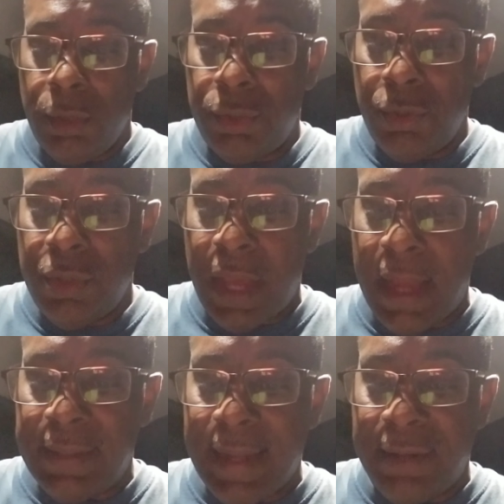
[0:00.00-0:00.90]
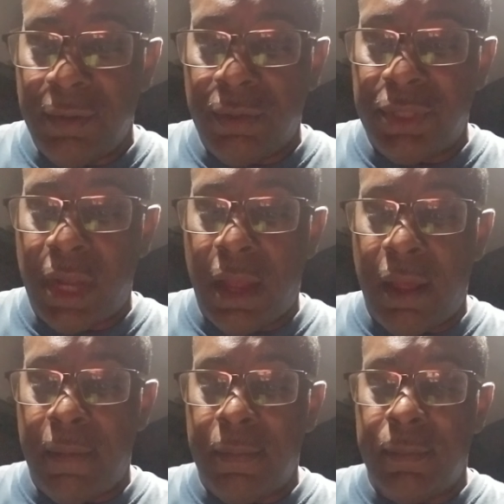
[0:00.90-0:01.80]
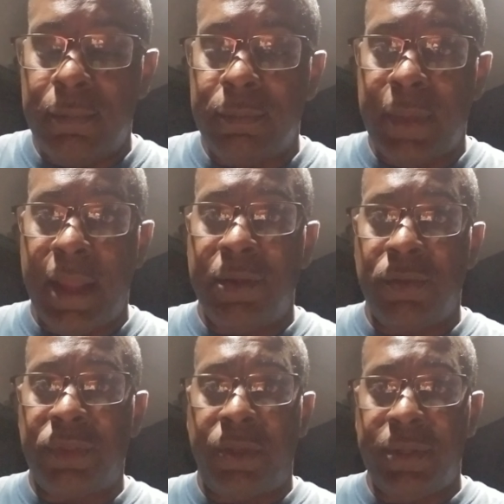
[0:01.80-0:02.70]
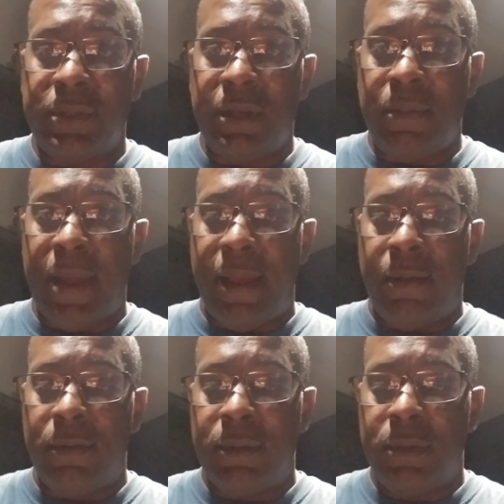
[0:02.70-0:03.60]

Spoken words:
Do not take no job at no 30 cents a mile.